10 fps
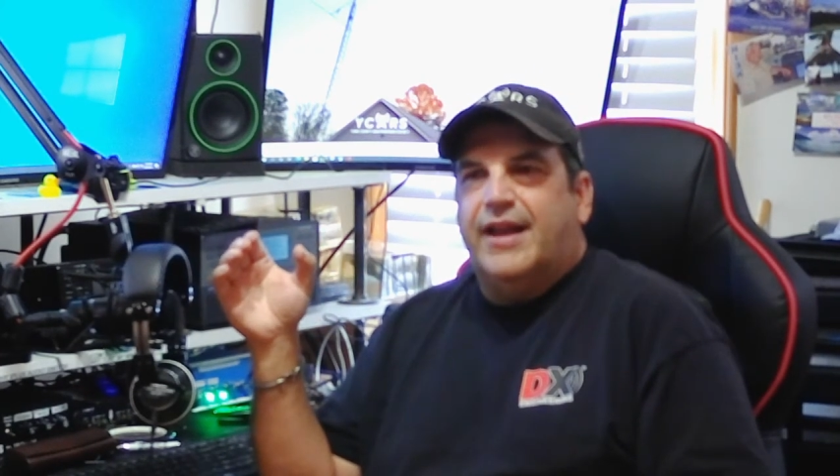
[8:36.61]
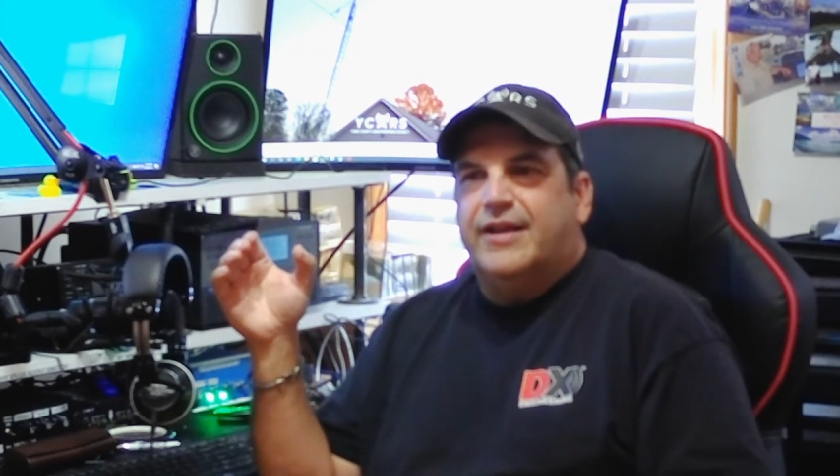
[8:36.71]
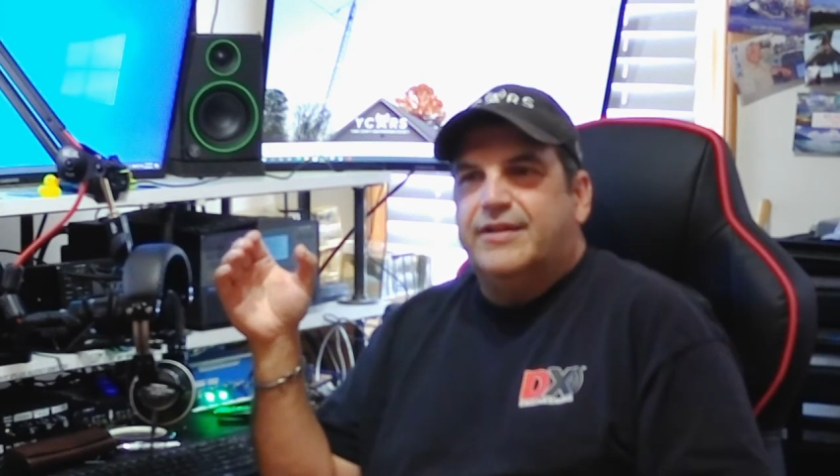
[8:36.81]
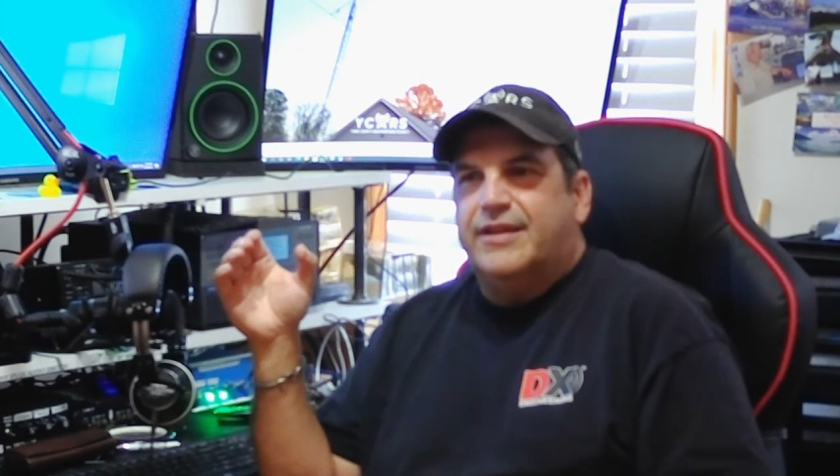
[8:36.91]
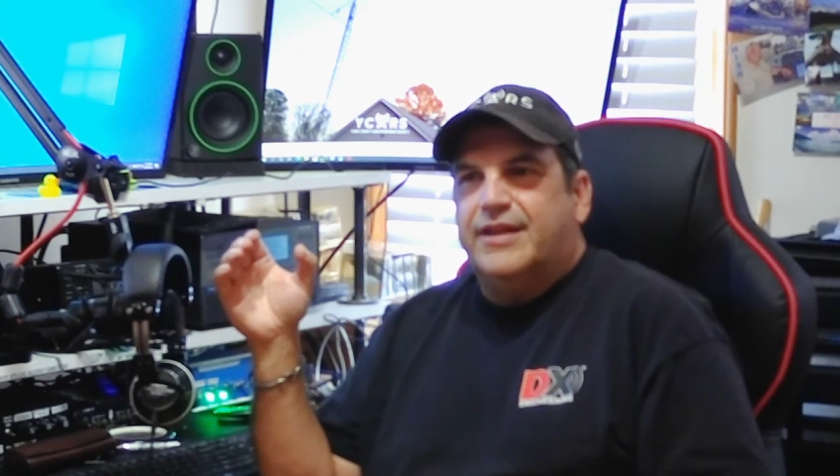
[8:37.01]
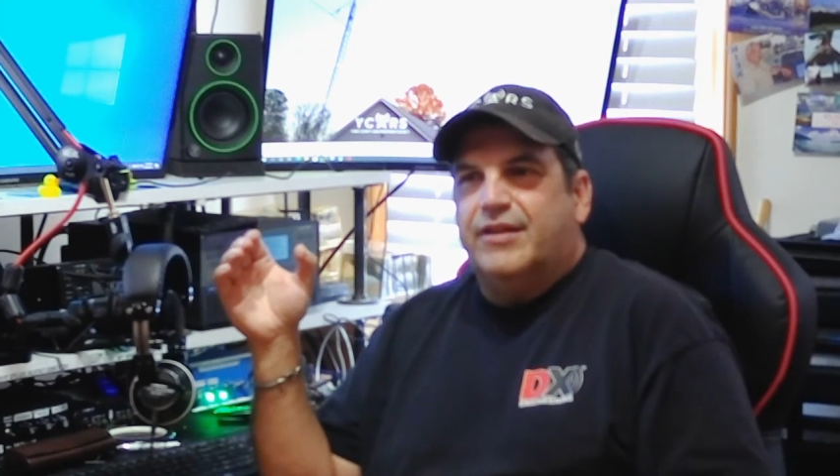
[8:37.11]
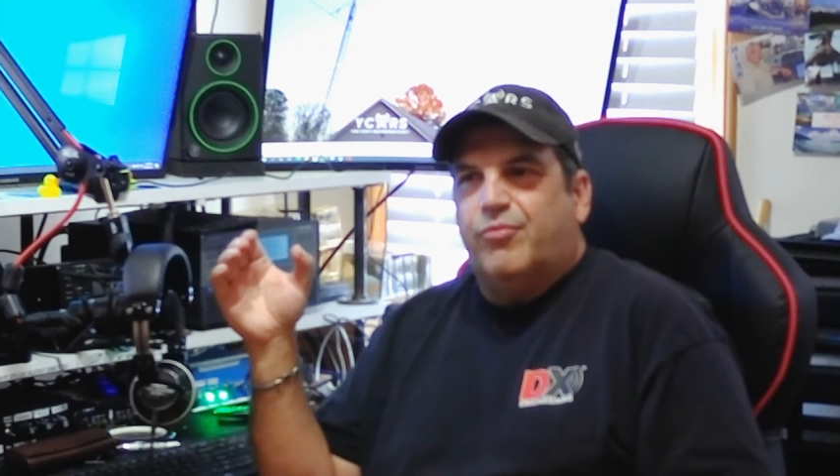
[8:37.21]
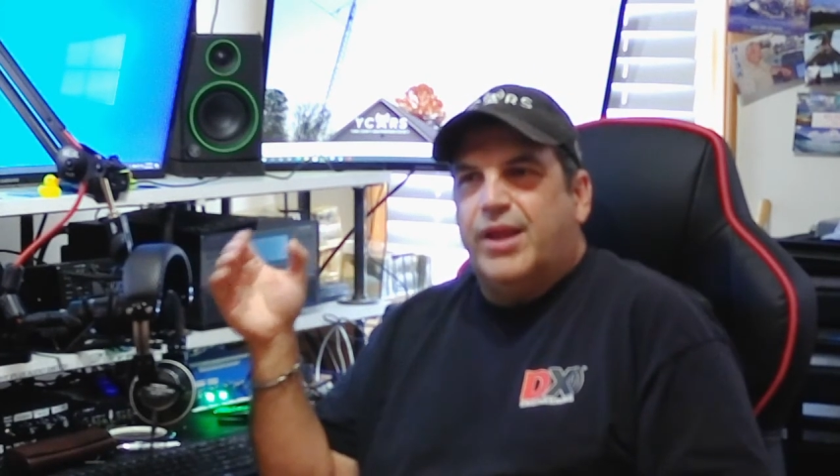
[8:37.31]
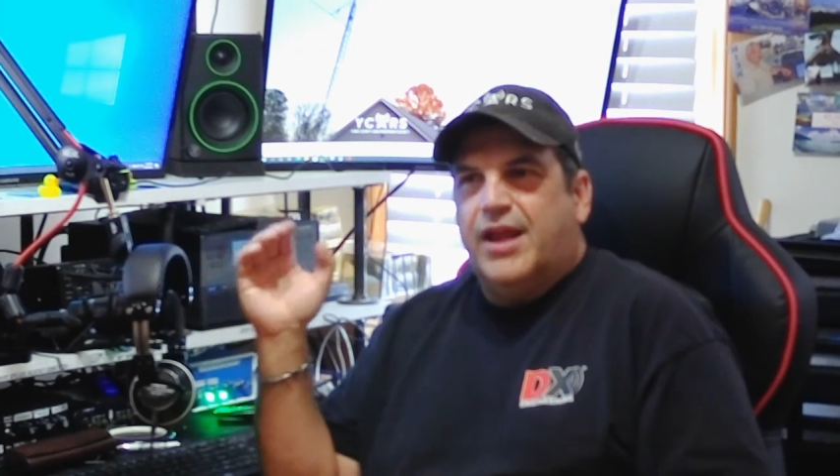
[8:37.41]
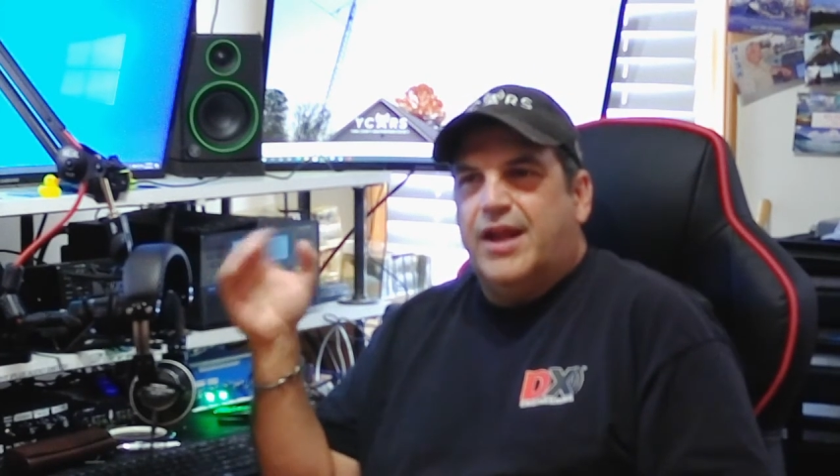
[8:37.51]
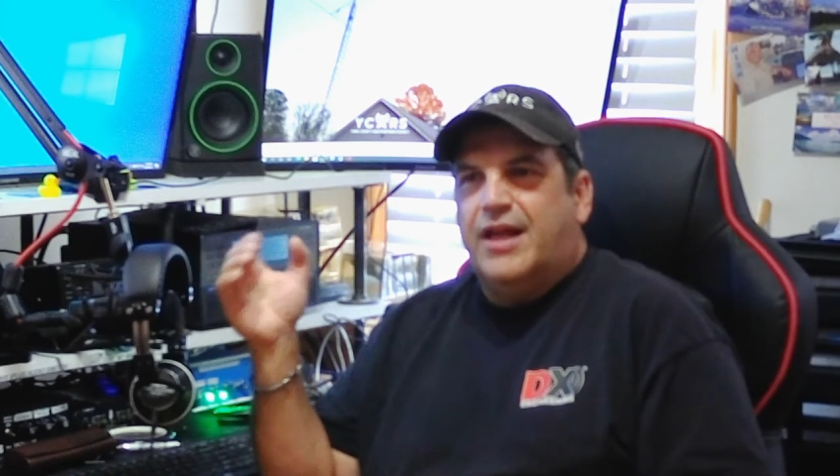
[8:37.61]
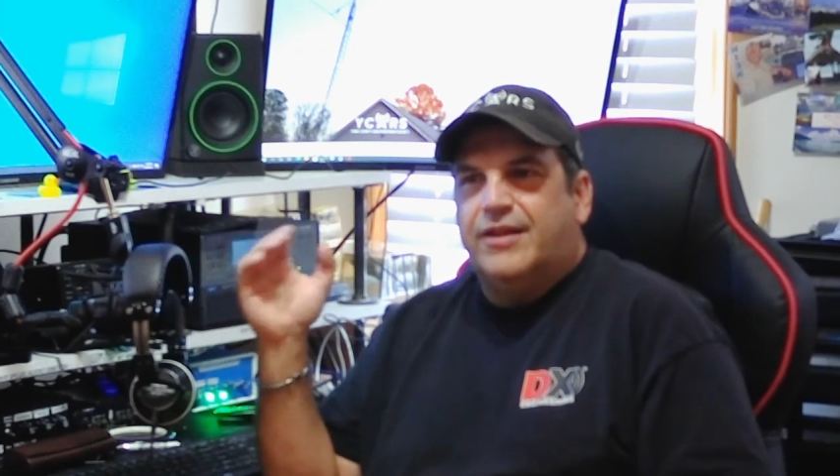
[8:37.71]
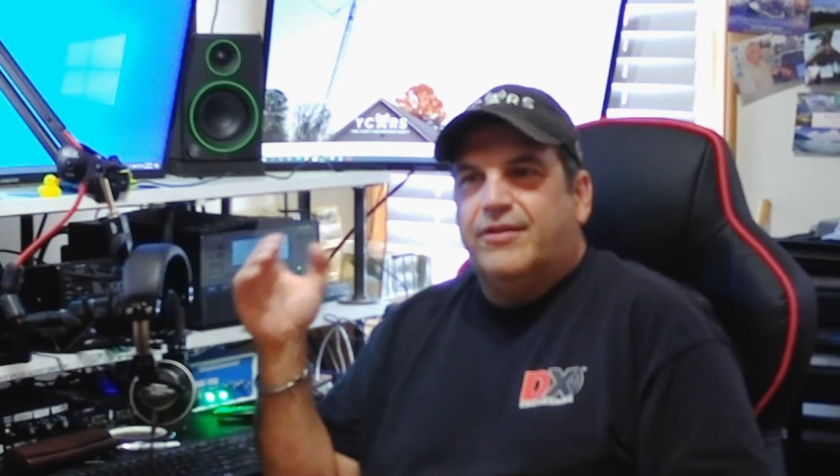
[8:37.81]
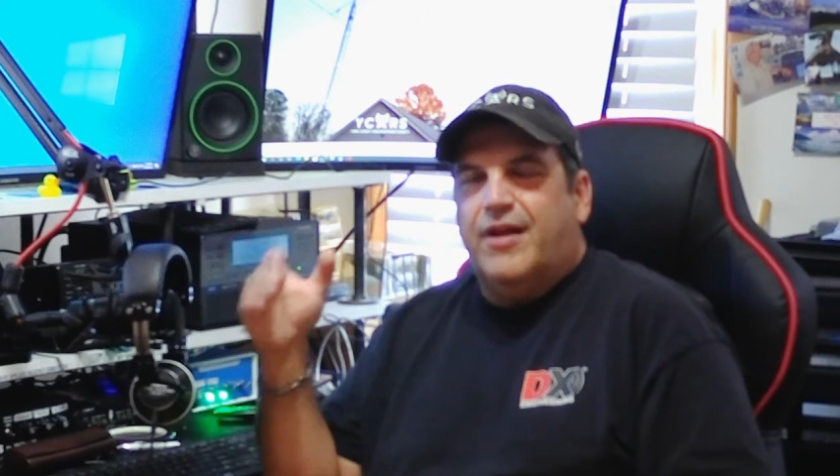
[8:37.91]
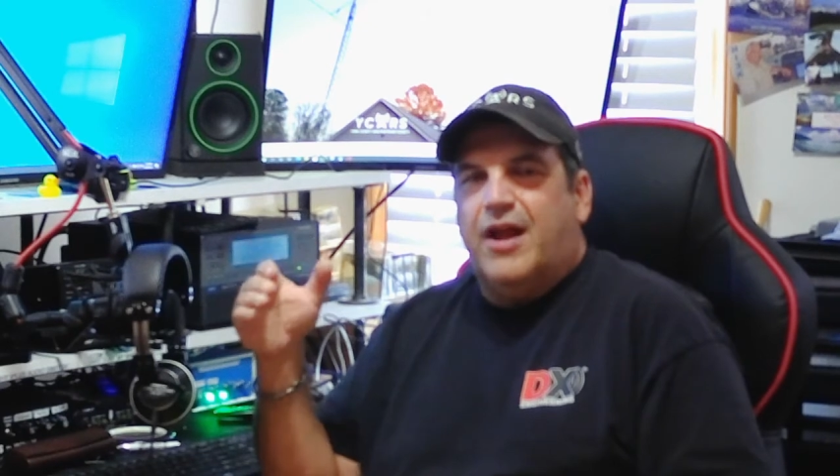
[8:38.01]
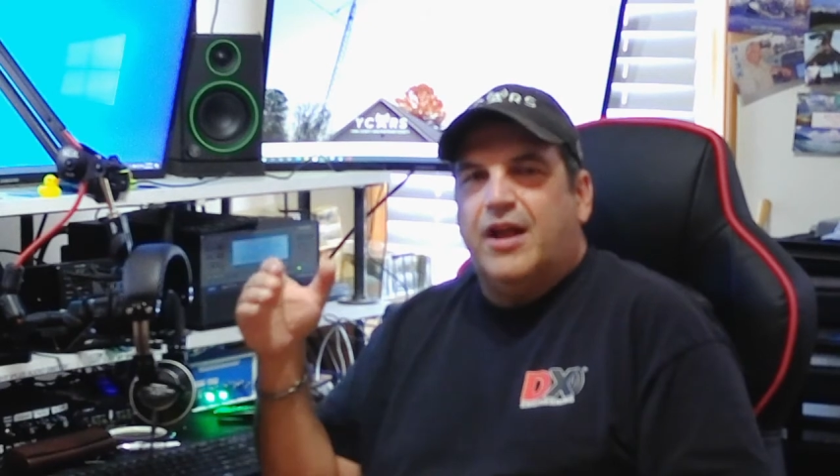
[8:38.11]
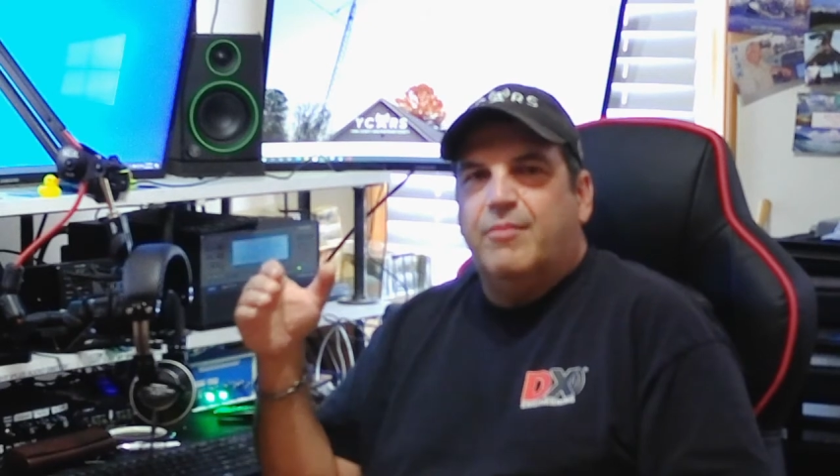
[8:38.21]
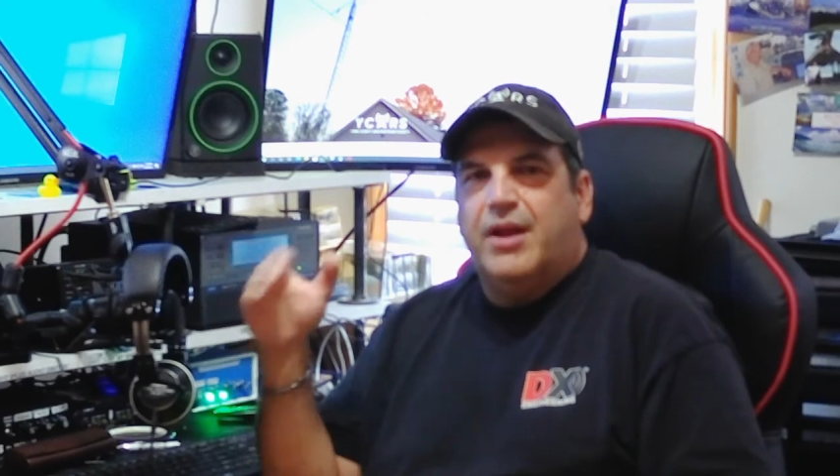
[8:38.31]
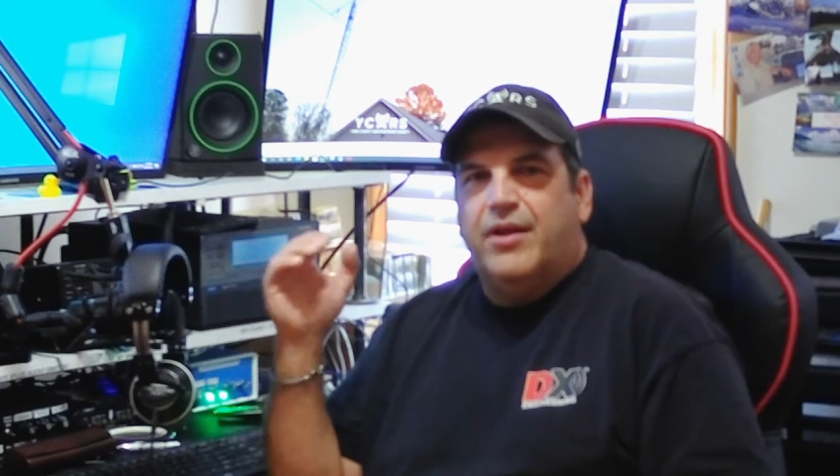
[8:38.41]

And if we get out there and document it,